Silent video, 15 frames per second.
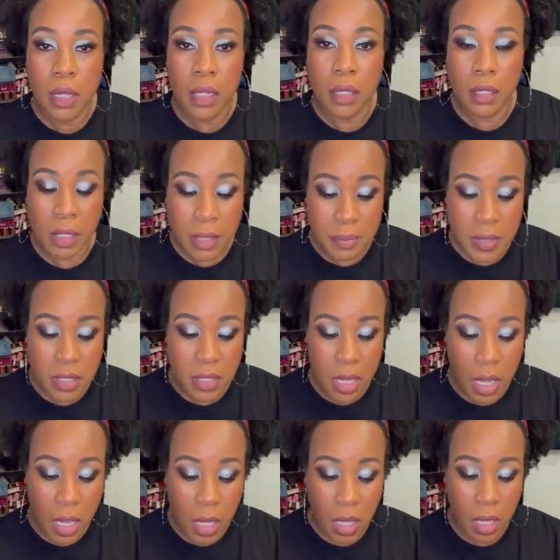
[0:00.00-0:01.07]

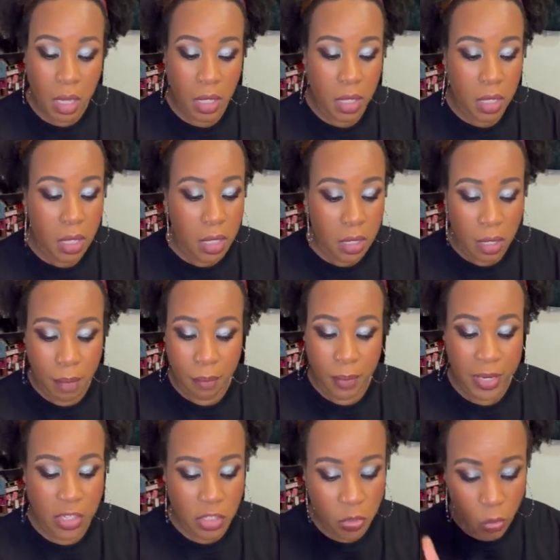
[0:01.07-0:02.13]
lipstick, my
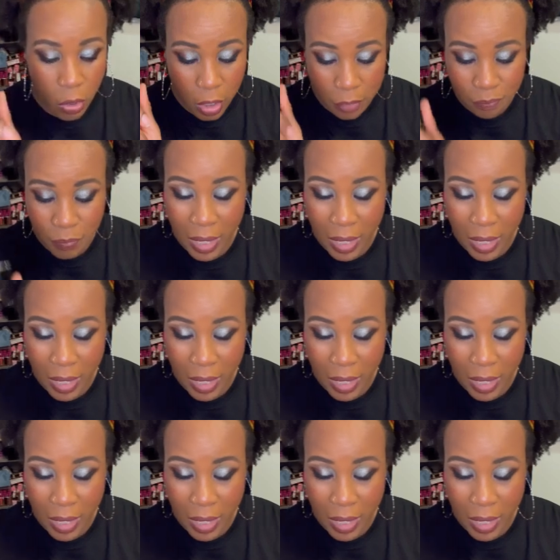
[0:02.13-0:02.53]
Dior.